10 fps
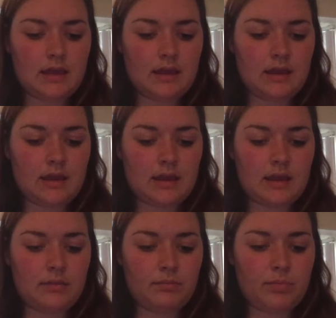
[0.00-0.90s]

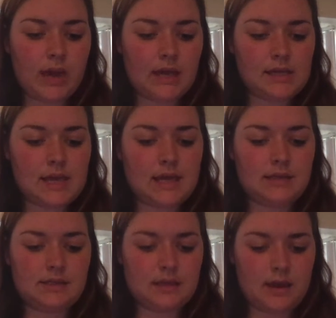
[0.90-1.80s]
a bad
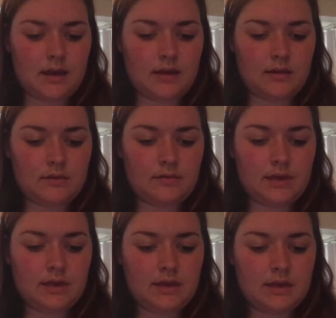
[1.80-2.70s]
case of
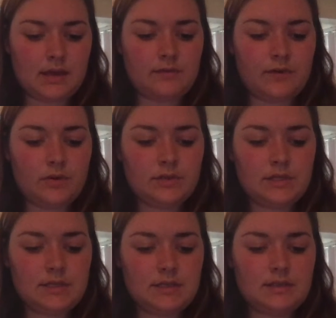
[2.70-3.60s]

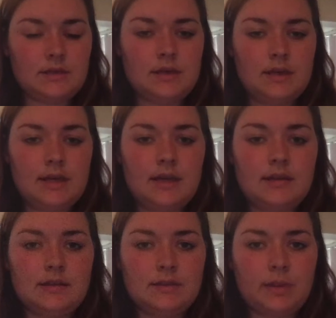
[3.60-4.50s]
kyphosis
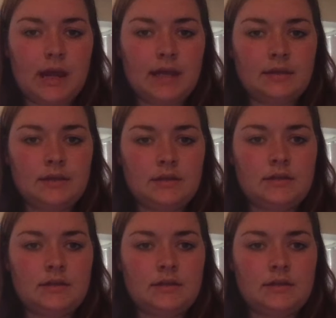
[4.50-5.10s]
in the spine,